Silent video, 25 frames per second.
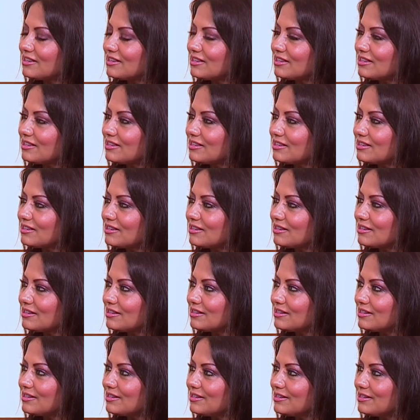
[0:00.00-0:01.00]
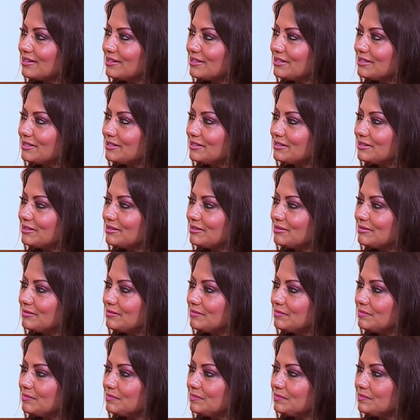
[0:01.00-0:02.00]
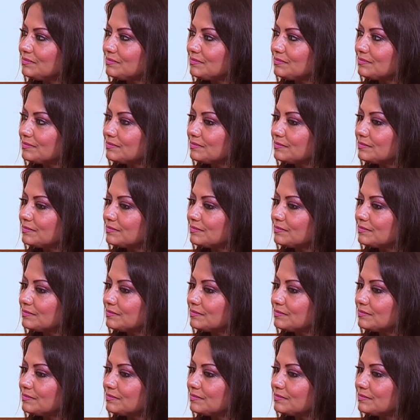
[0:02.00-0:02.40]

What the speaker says: No words are spoken by the person on screen.